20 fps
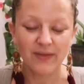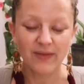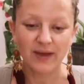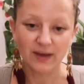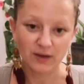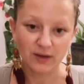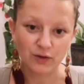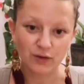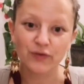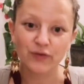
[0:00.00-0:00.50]

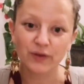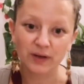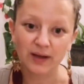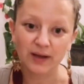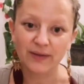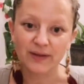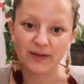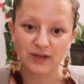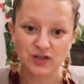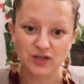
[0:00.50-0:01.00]
feel
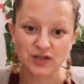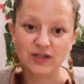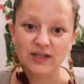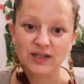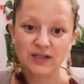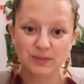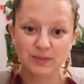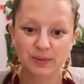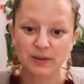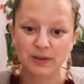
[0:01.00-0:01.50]
like they just
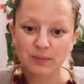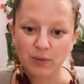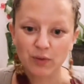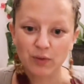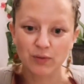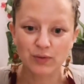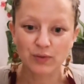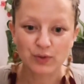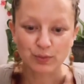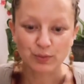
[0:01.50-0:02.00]
need a bit of
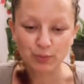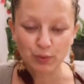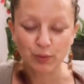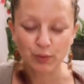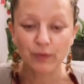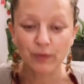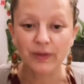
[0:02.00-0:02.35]
moral support,